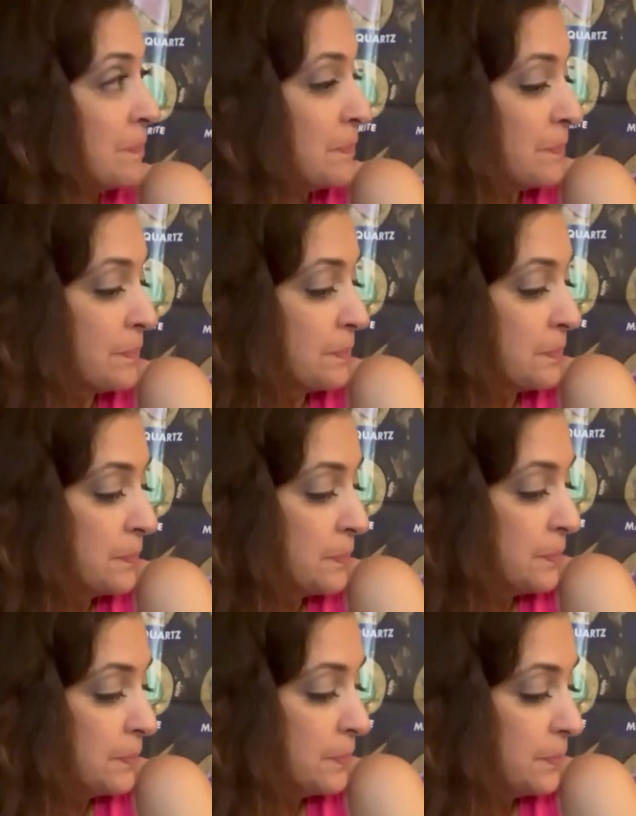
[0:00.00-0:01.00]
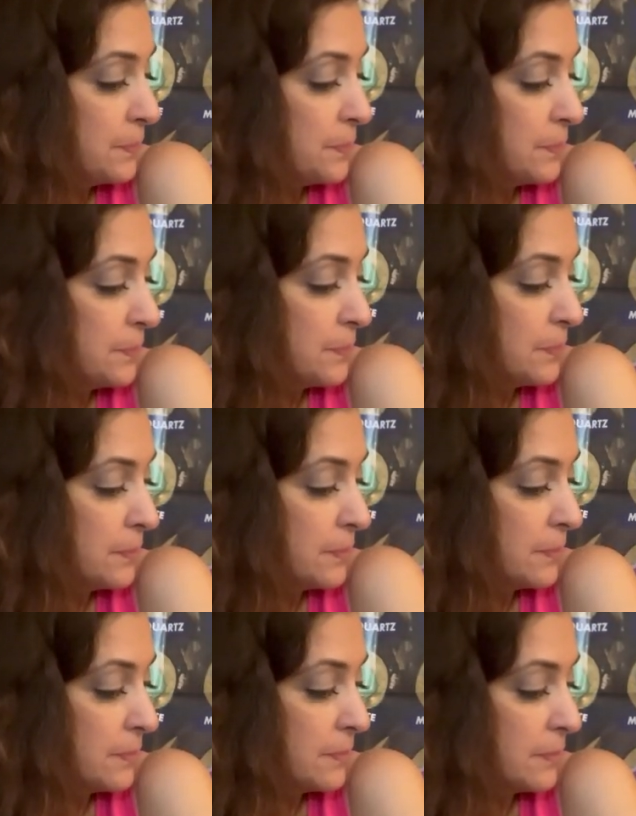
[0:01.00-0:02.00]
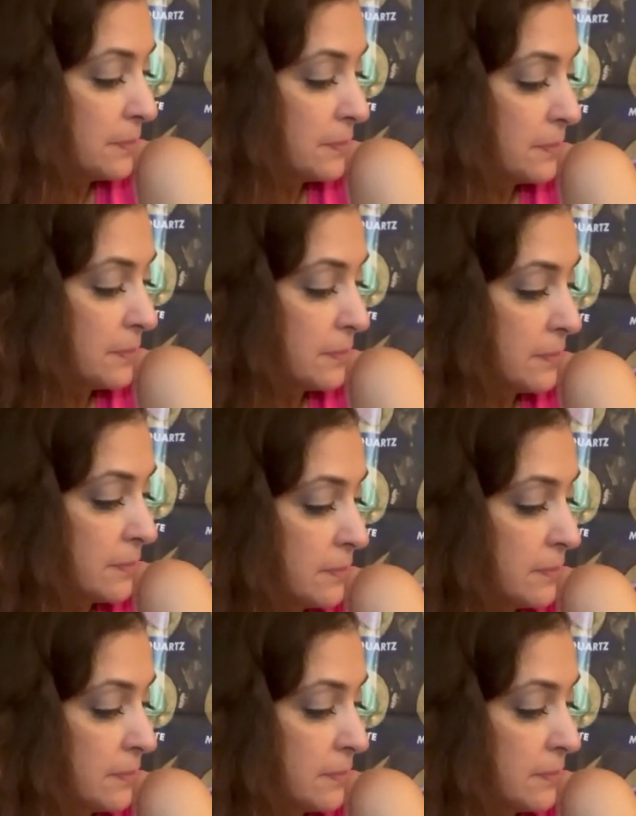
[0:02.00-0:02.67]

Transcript: [no speech]